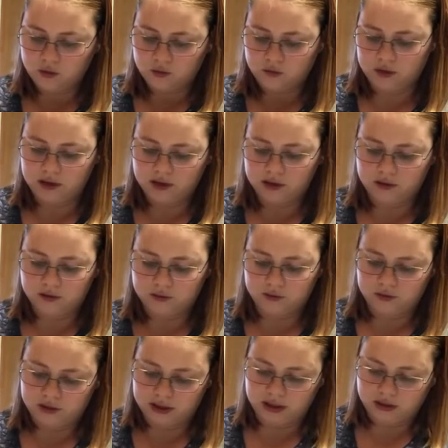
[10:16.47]
when it
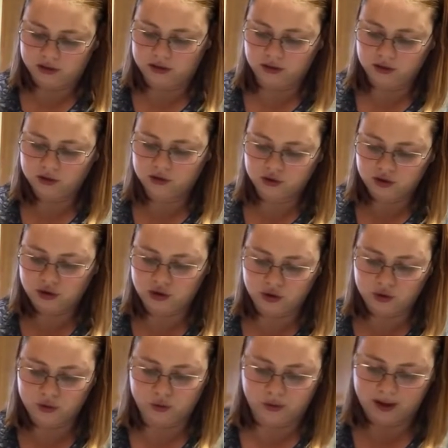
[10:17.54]
goes
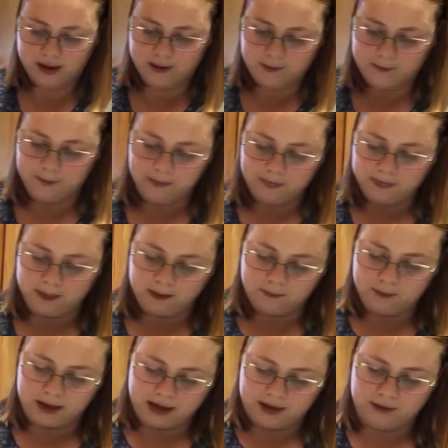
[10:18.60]
into the
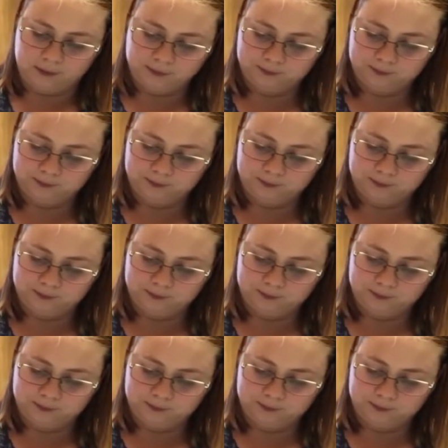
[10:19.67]
pan.